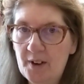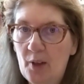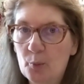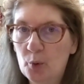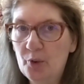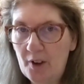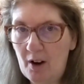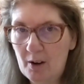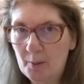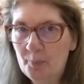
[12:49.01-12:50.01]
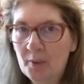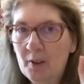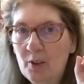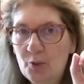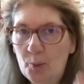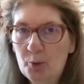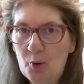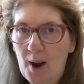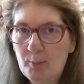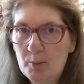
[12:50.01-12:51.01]
Now the rules are:
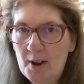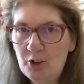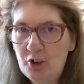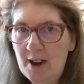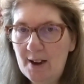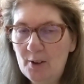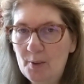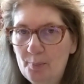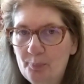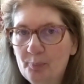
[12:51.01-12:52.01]
subscribe to my channel